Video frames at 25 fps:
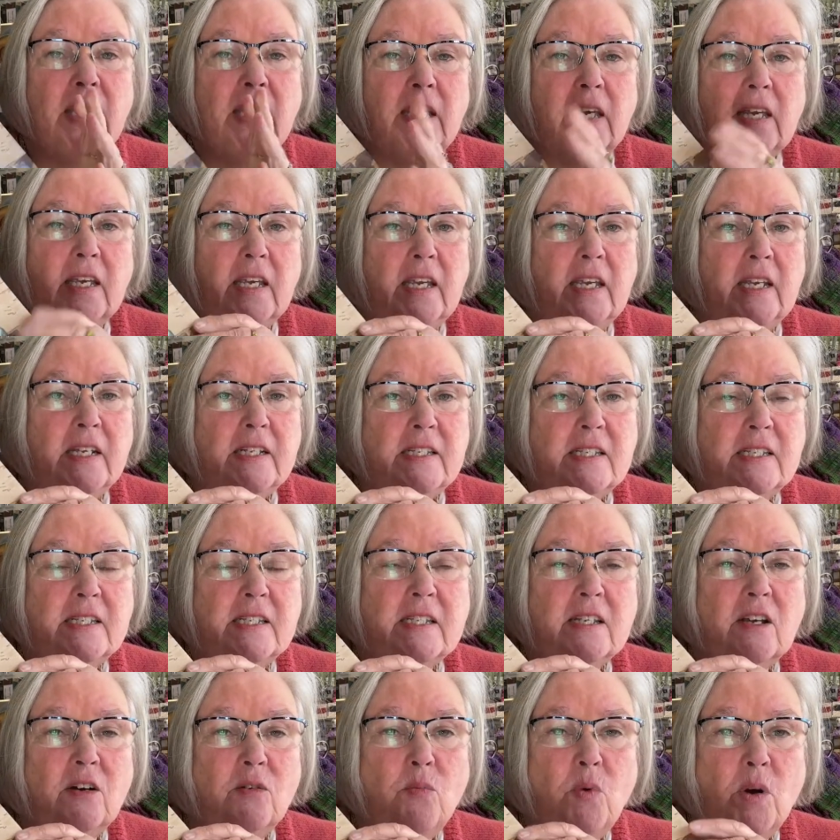it's
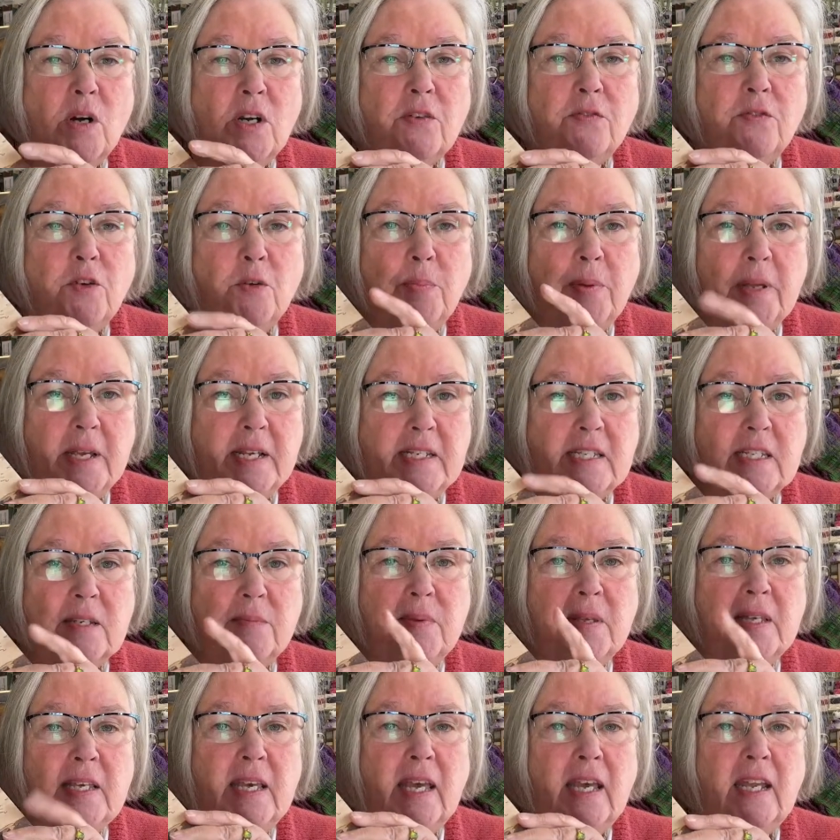a wonderful place to
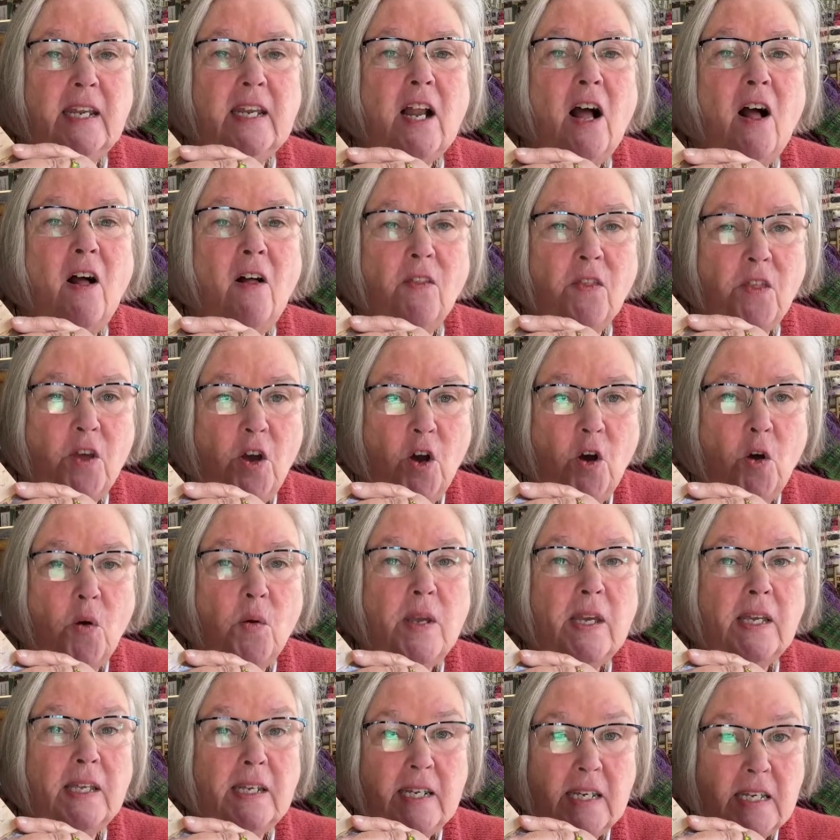begin, although
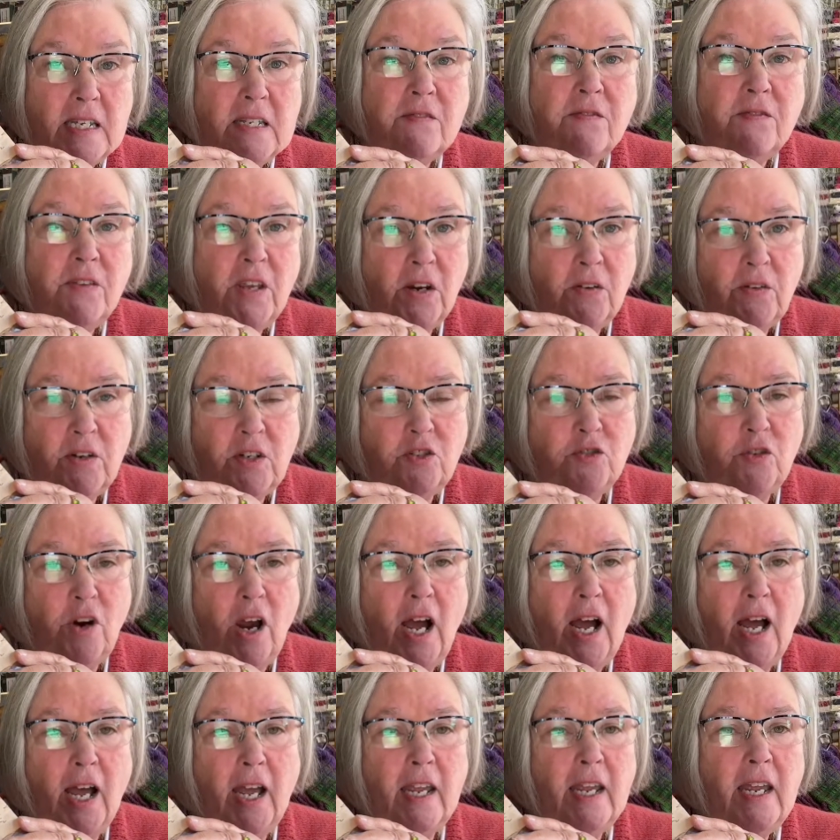it is very
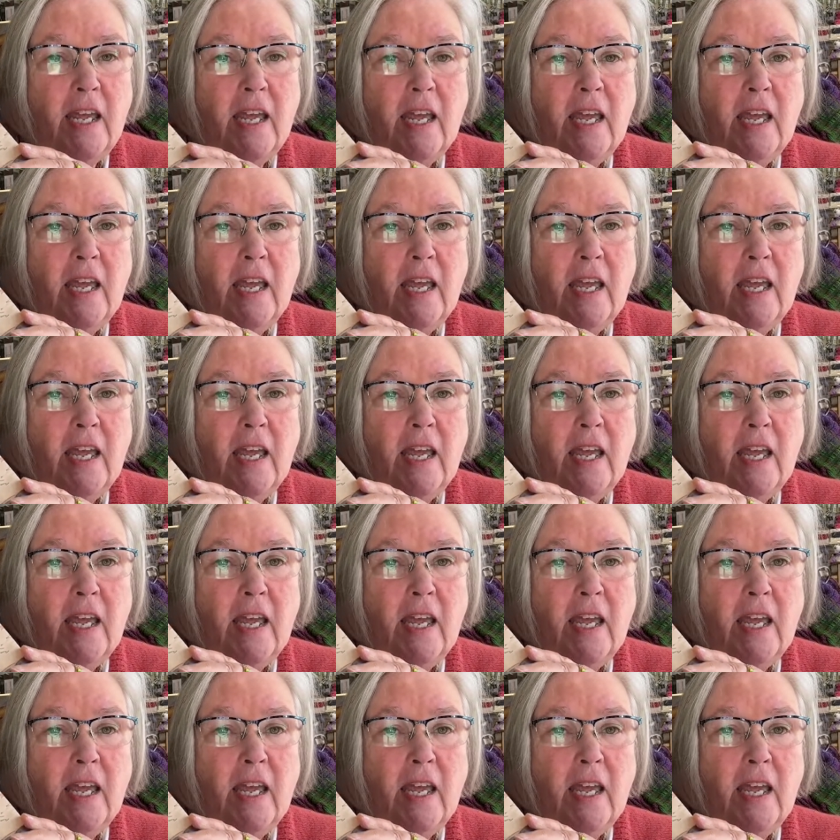dry,